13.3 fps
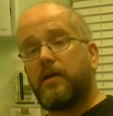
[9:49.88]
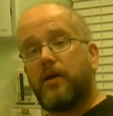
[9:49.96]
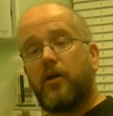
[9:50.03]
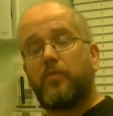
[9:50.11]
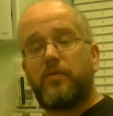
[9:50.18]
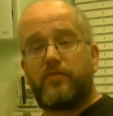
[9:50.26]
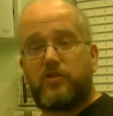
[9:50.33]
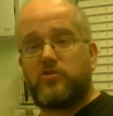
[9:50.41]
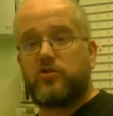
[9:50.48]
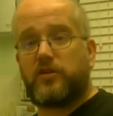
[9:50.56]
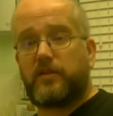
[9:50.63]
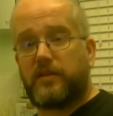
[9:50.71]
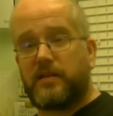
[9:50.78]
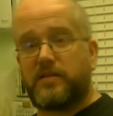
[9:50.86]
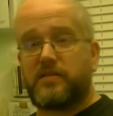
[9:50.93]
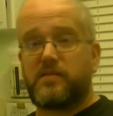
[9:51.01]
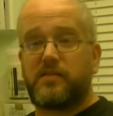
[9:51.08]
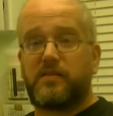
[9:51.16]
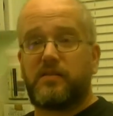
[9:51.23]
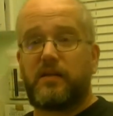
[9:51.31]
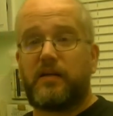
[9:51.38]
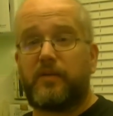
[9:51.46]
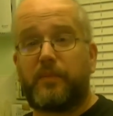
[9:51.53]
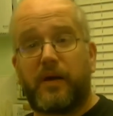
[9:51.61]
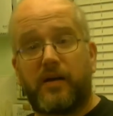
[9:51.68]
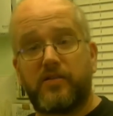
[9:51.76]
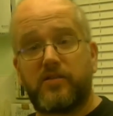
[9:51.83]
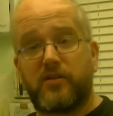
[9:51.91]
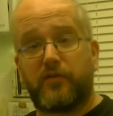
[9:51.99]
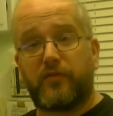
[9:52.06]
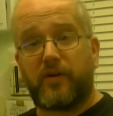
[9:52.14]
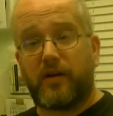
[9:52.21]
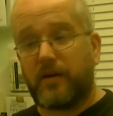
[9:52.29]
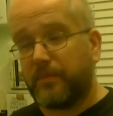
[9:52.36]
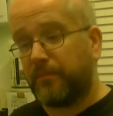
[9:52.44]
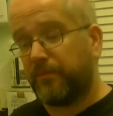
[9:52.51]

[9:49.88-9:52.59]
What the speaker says: hope you've enjoyed this part so far.